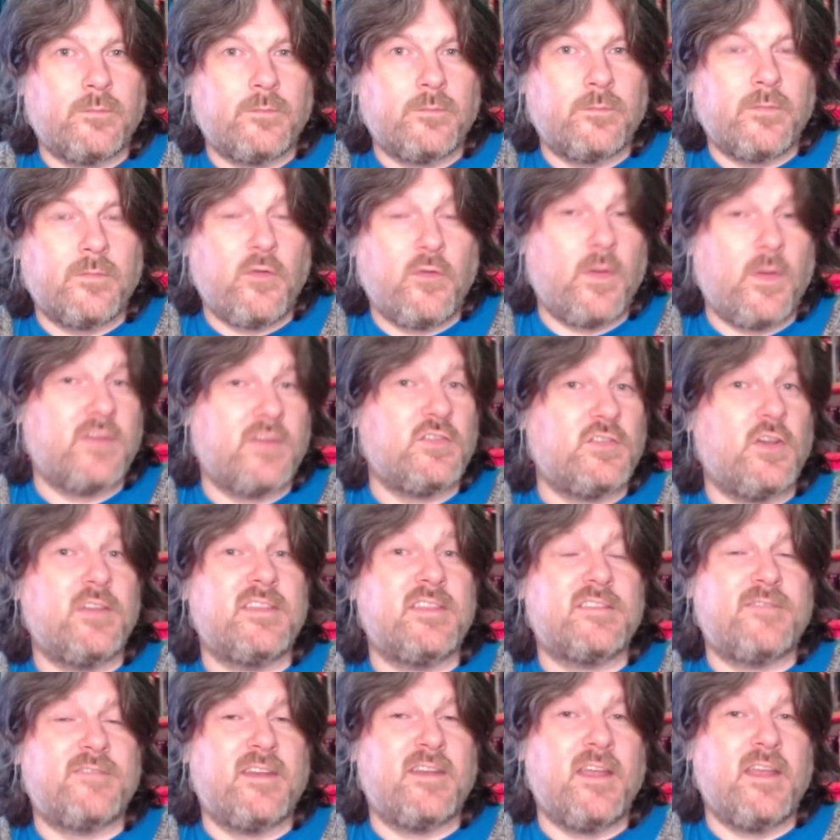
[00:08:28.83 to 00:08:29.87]
If you enjoyed
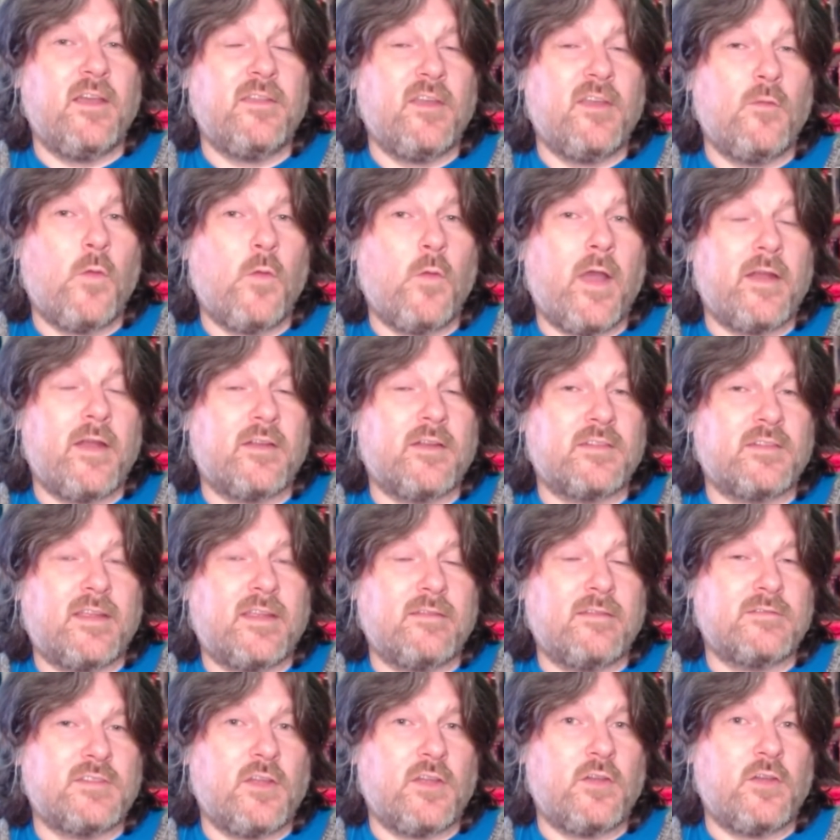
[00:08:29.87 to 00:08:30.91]
this video, then why
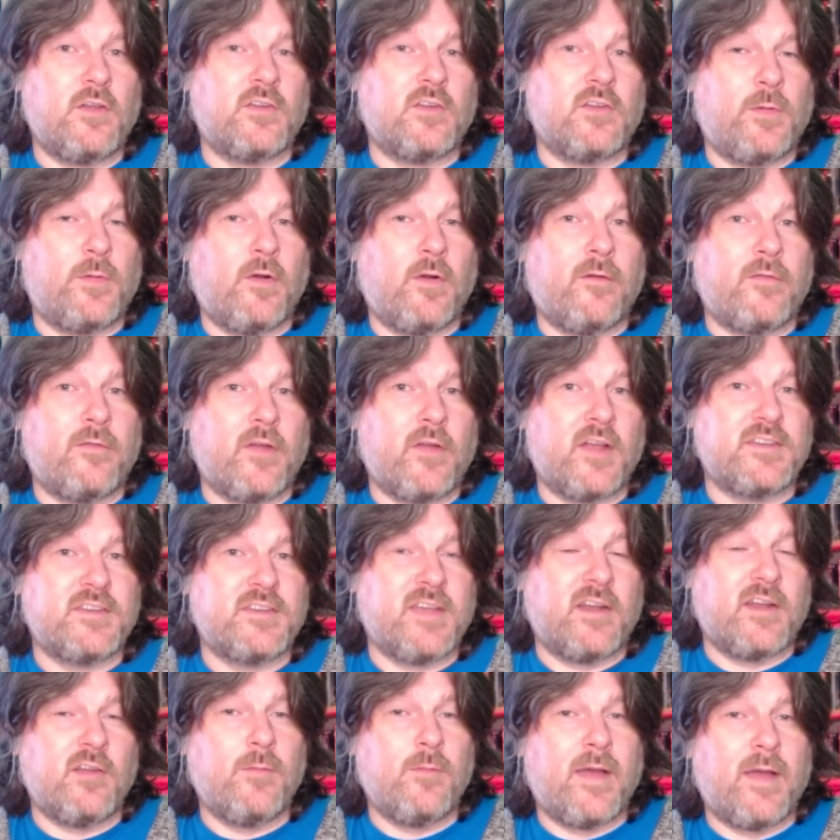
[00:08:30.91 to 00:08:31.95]
not show your support for our
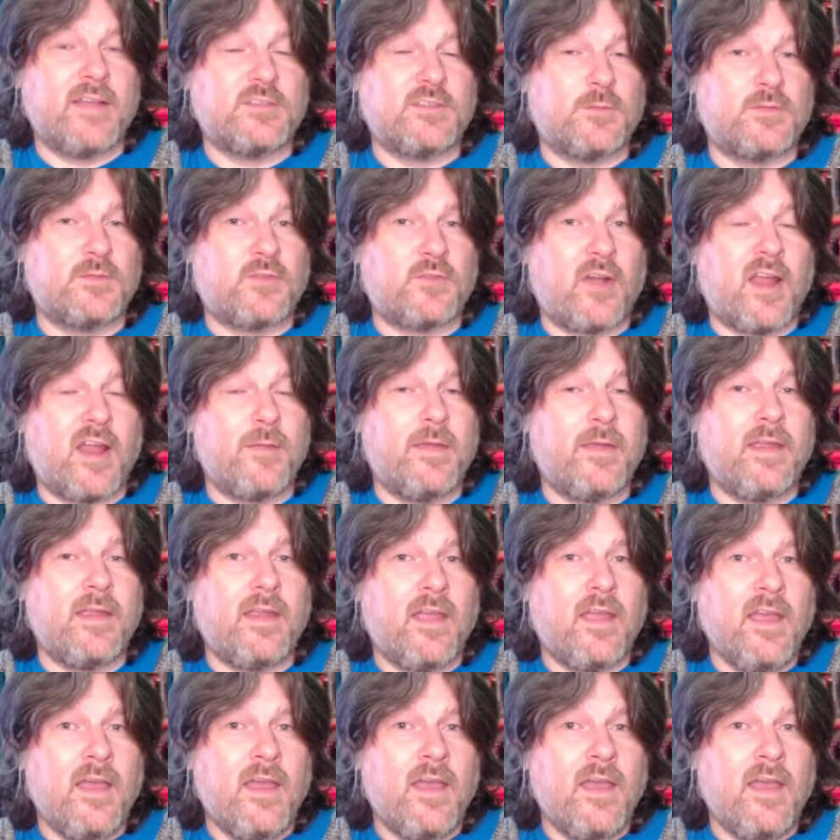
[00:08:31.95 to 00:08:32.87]
channel by subscribing